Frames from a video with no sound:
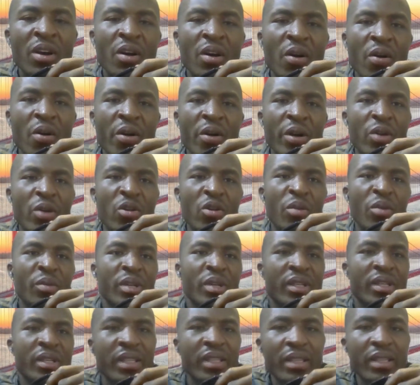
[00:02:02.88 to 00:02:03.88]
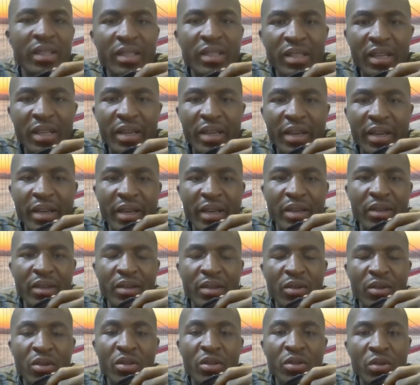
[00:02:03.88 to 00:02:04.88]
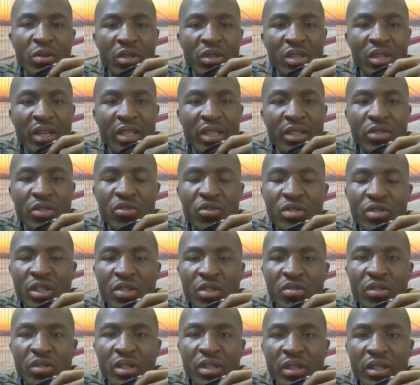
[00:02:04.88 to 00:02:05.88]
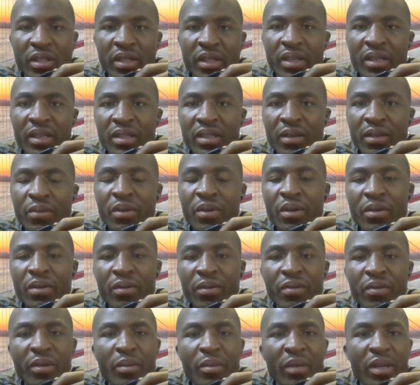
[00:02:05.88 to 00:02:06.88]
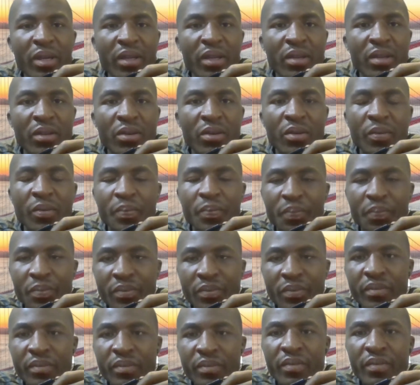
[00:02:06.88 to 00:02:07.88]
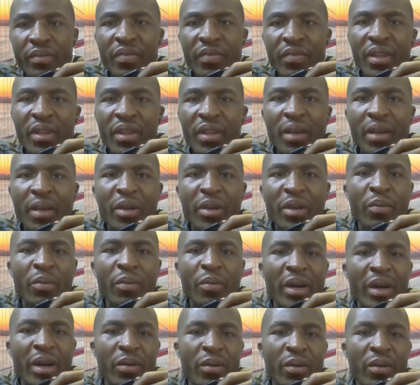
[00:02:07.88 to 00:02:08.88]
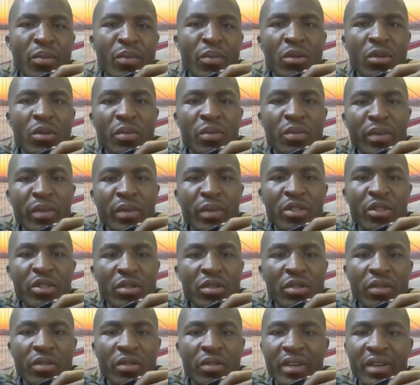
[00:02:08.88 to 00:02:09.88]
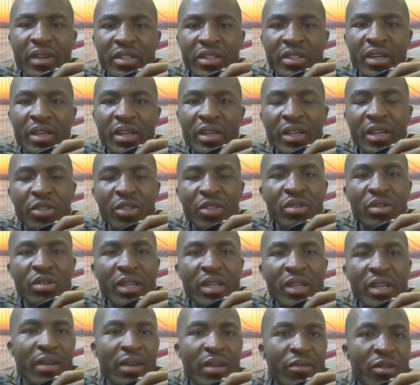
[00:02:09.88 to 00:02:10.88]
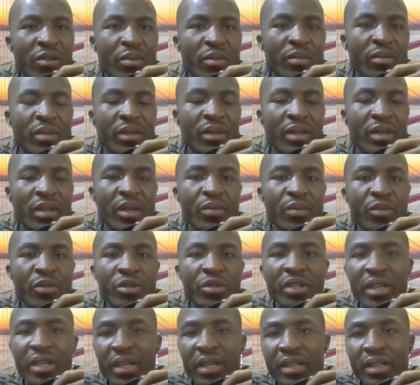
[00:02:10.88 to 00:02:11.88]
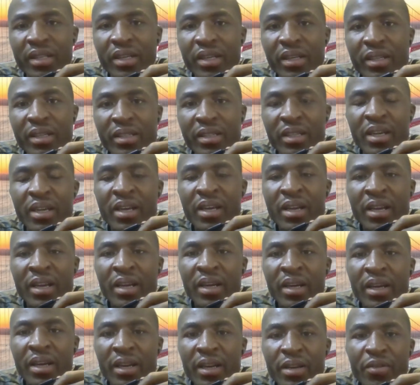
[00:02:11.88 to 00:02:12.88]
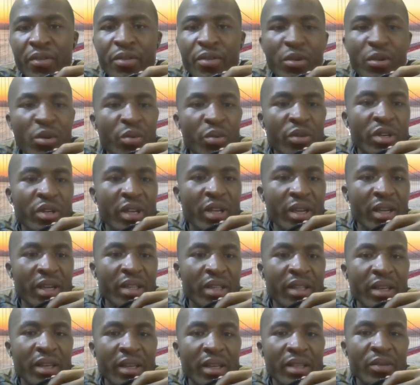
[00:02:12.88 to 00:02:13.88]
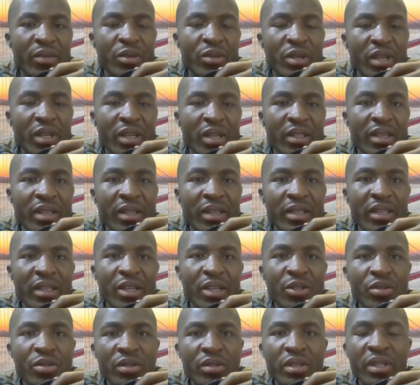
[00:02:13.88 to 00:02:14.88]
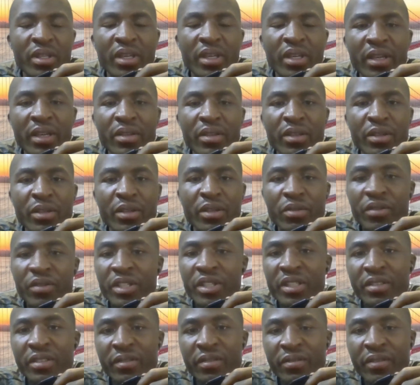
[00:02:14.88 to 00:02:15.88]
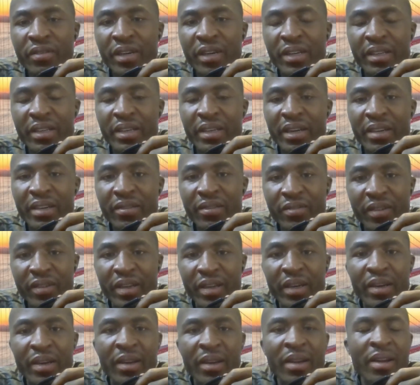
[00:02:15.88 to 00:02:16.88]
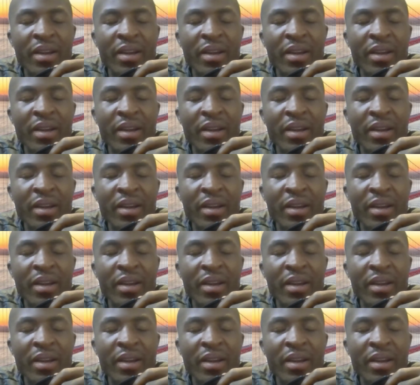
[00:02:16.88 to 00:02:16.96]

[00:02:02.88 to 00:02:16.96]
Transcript: or the community started in launch was launched in 2023, somewhere in November. And so I mean, but most majority of our strength actually come from Project Catalyst. And if you know Project Catalyst is actually the innovation fund, grant fund